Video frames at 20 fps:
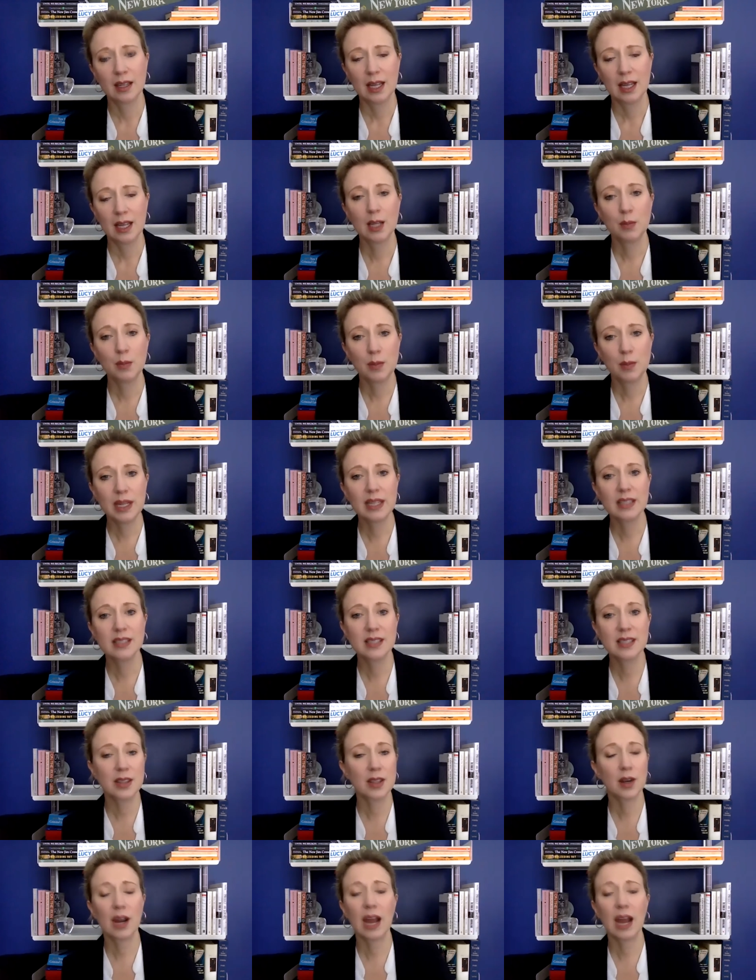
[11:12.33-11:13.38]
it means
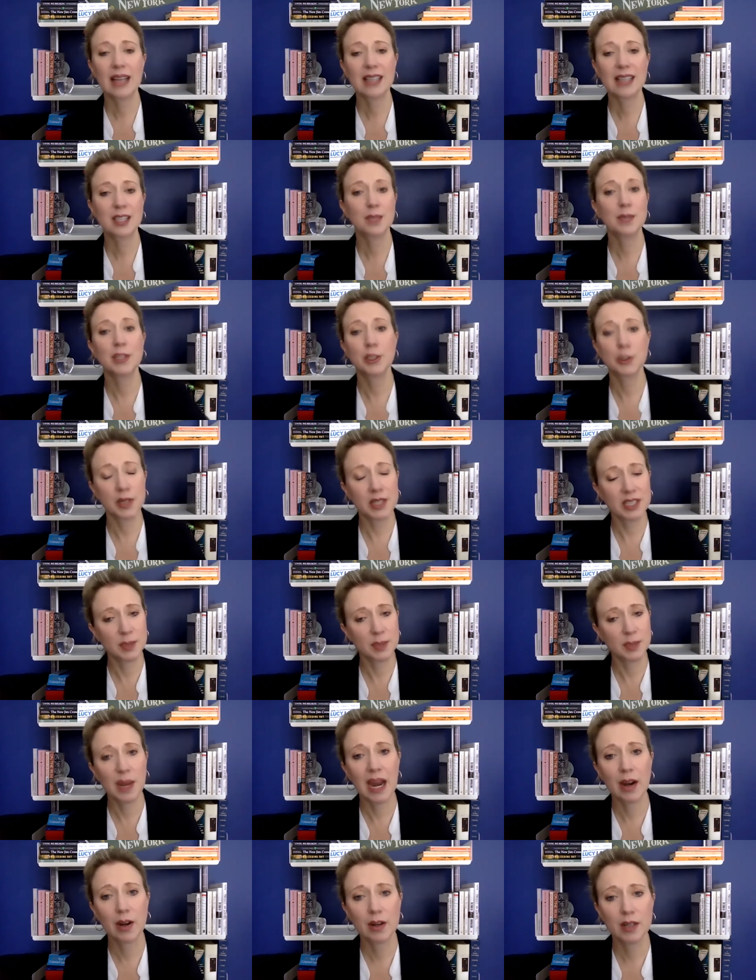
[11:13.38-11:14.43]
that there has to be
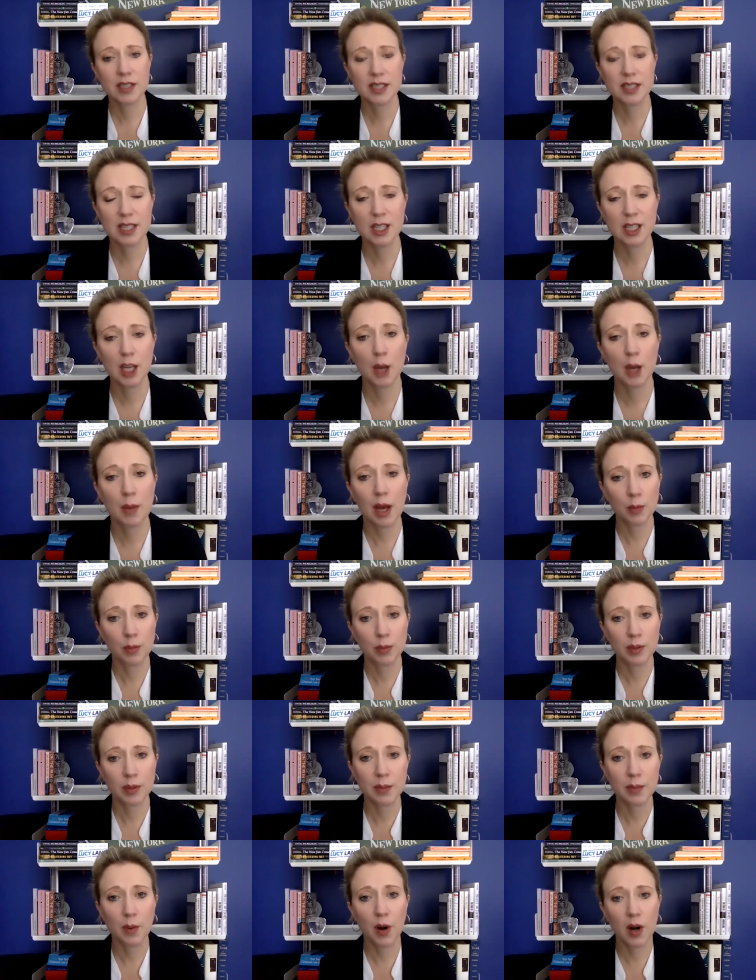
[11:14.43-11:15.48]
transparency about
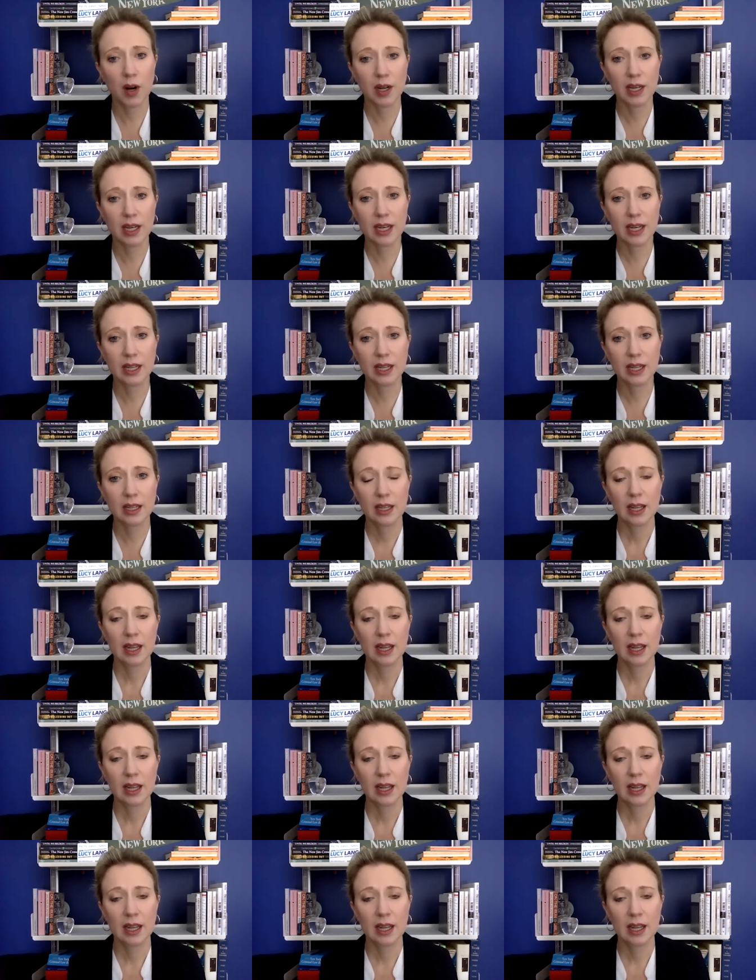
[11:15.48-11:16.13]
plea bargaining.